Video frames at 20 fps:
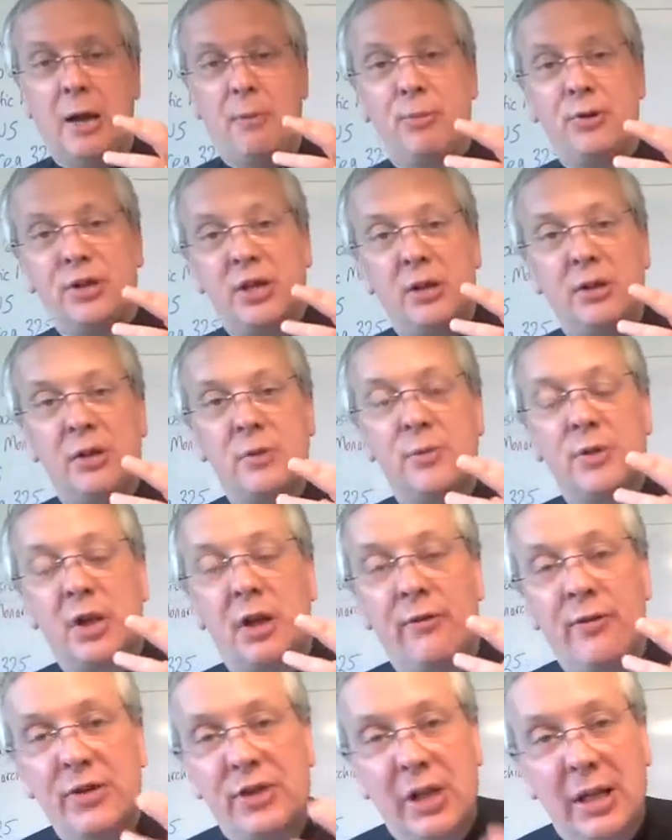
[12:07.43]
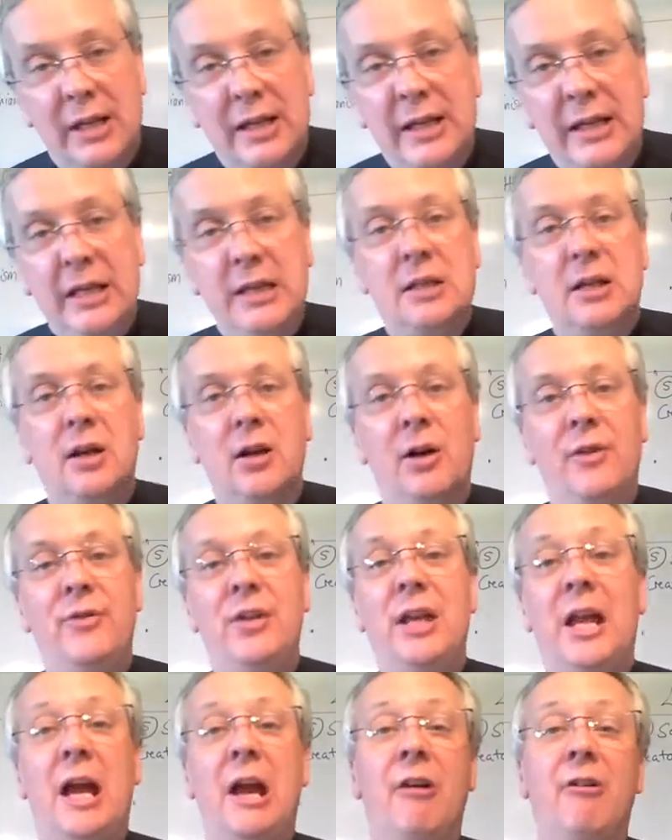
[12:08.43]
presents himself as the leader of
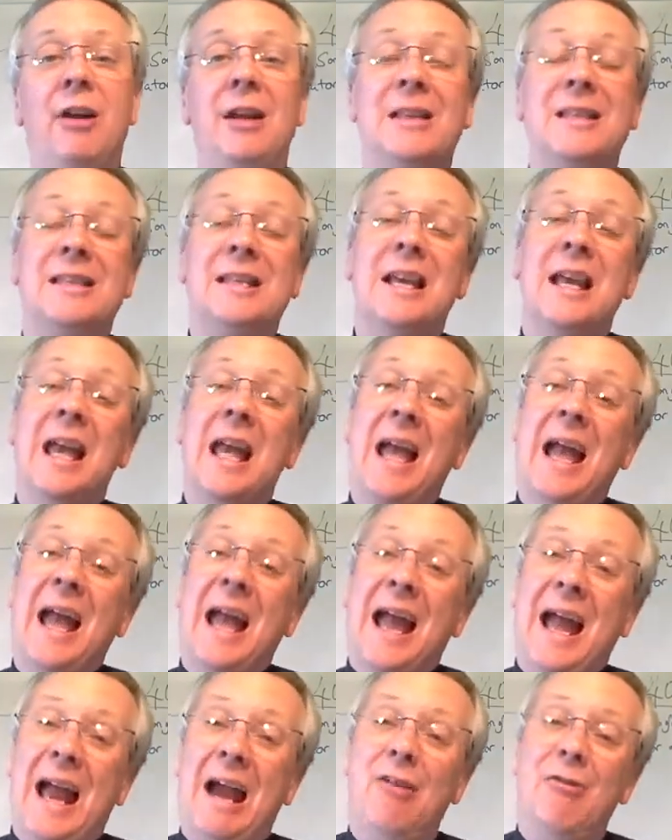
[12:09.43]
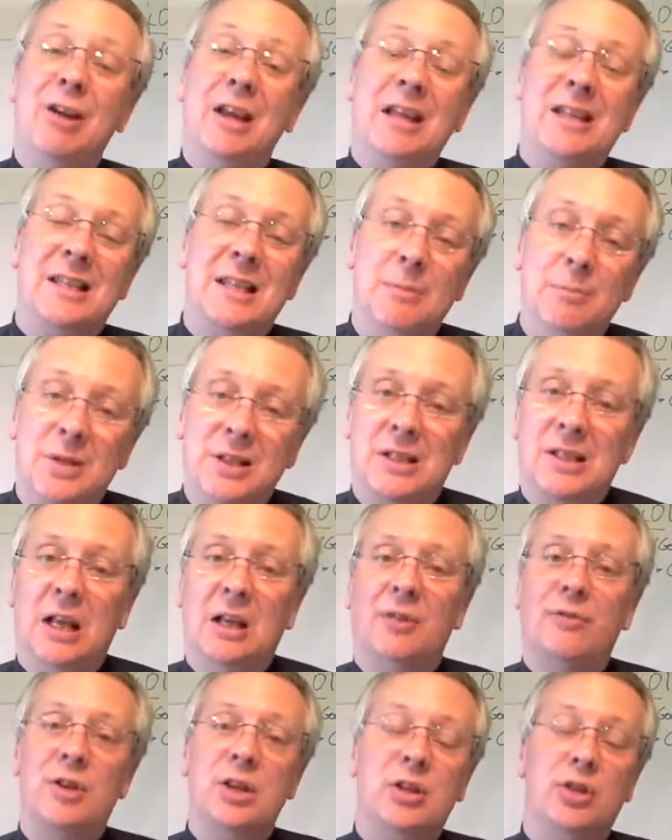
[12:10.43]
the Arians. Arius
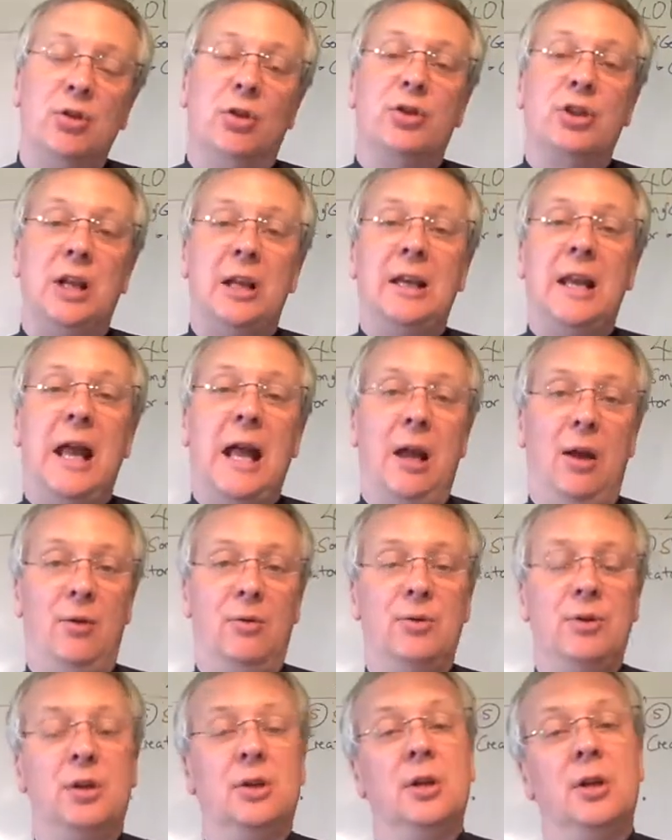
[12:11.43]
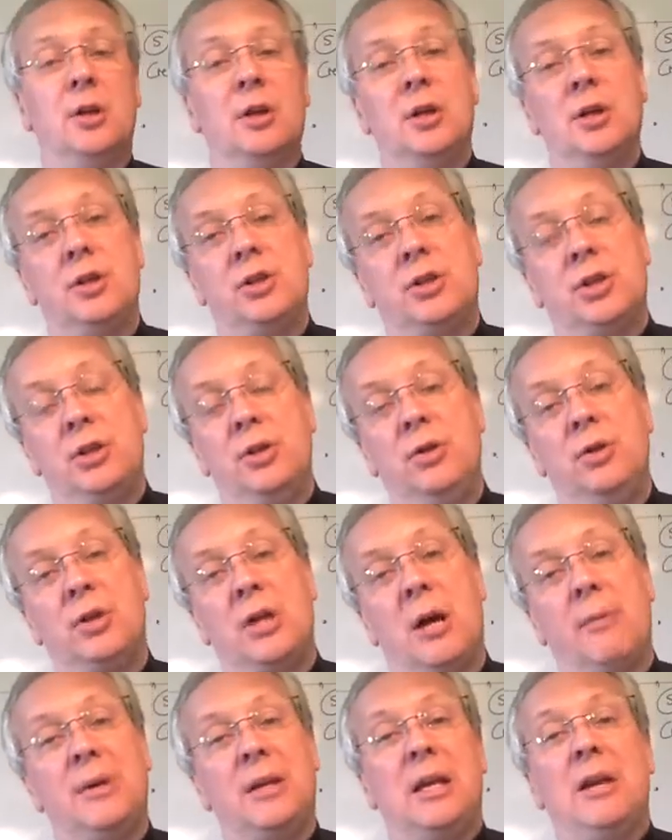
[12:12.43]
himself is not allowed to
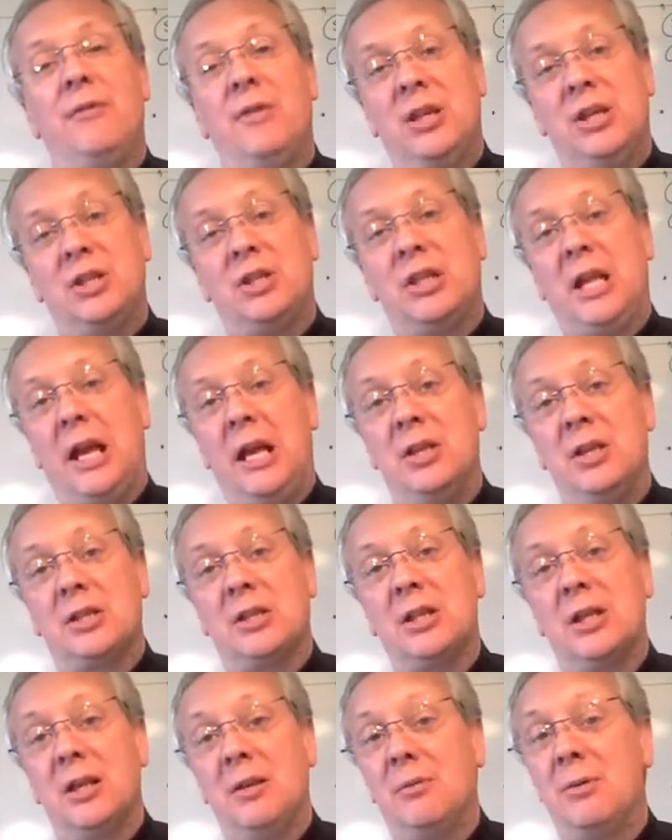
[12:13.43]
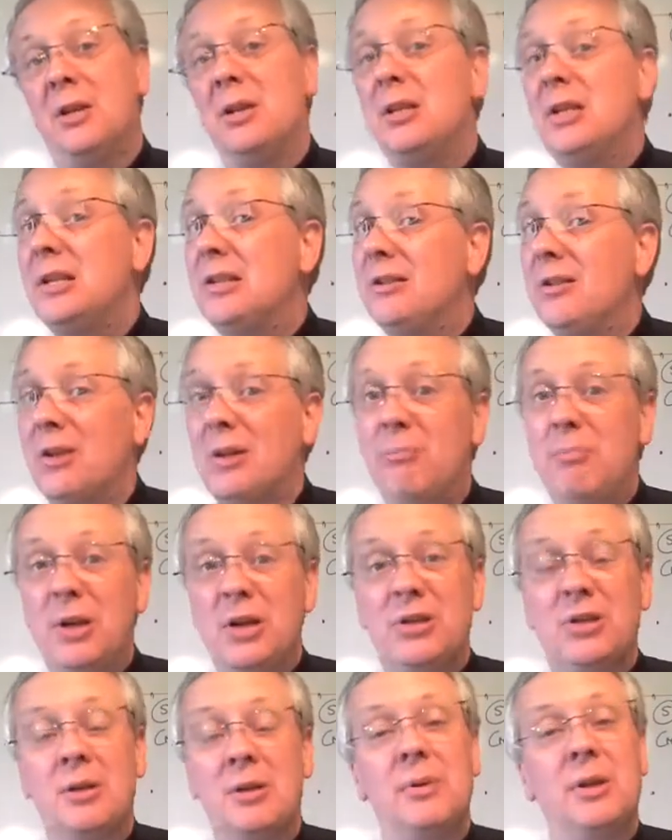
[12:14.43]
come and give his case because he's not a
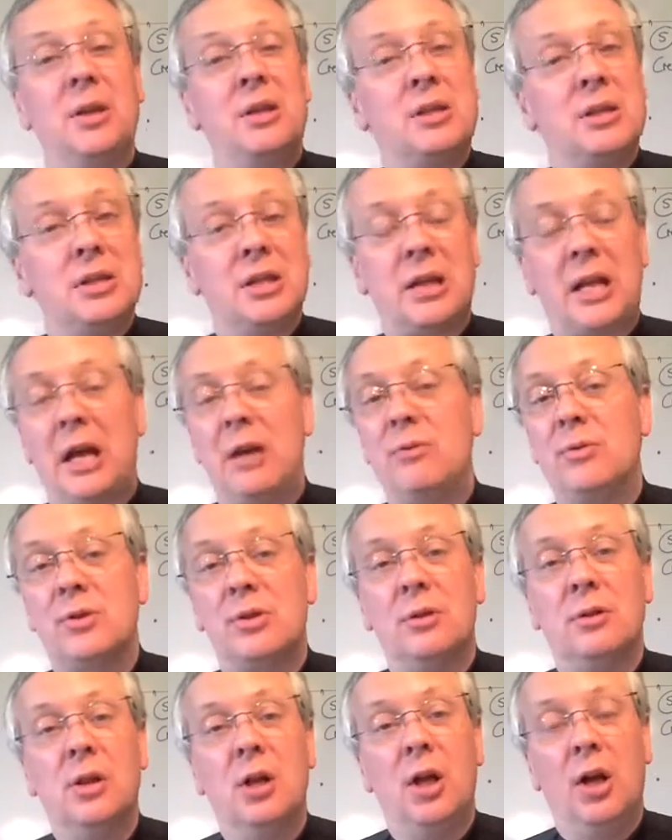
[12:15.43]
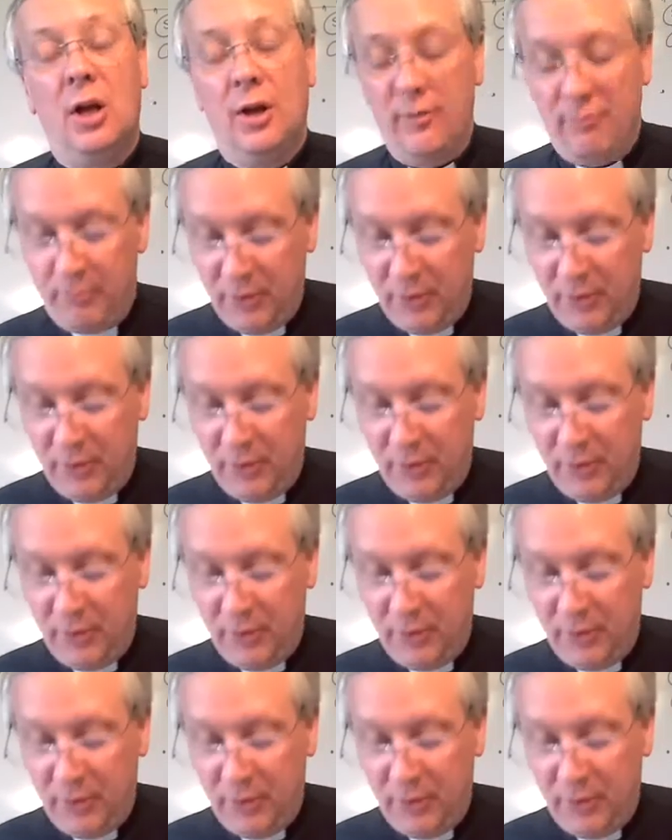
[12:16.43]
bishop, and this is a council of